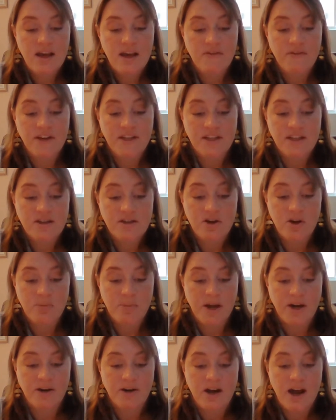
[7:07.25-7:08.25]
If I didn't know
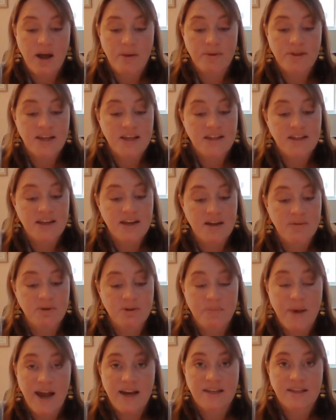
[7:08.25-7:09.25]
better, I would think that he was
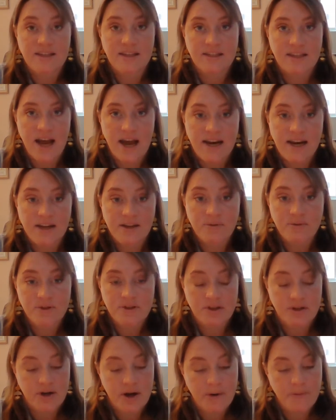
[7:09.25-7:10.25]
back to the dad I used
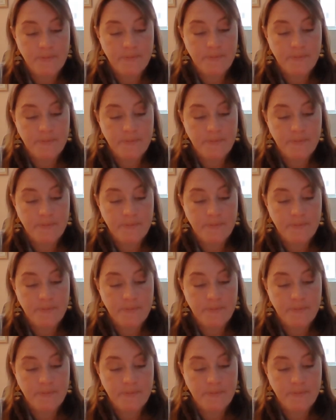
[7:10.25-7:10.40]
to know.